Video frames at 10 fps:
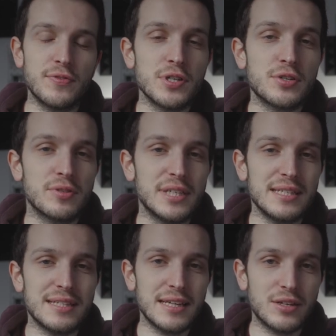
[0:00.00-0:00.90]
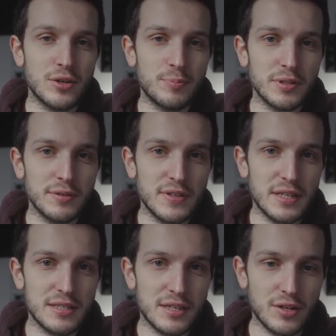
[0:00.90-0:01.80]
first released a couple of
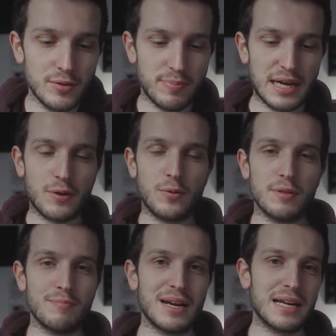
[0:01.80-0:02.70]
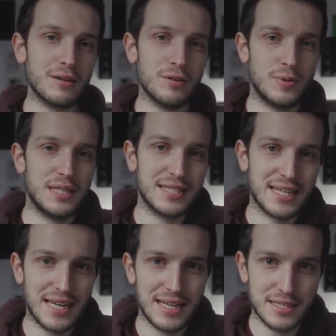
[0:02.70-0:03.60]
years ago back with Mac OS
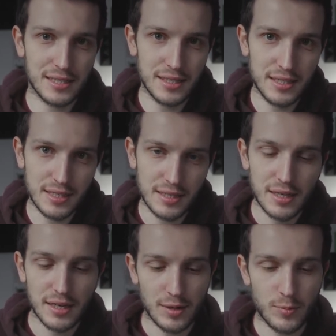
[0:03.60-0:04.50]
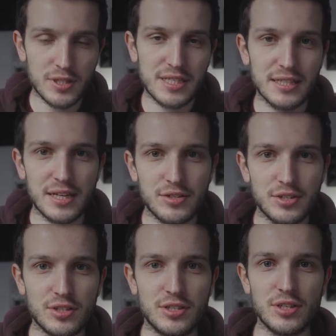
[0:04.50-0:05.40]
Catalina and what it allows you
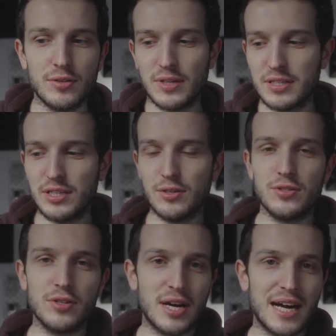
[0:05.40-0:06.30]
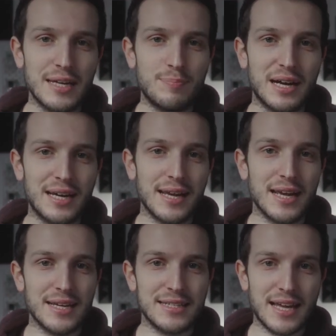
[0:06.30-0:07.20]
to do is use your iPad
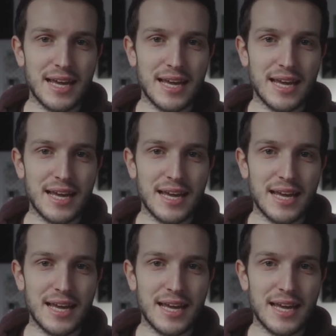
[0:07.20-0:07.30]
as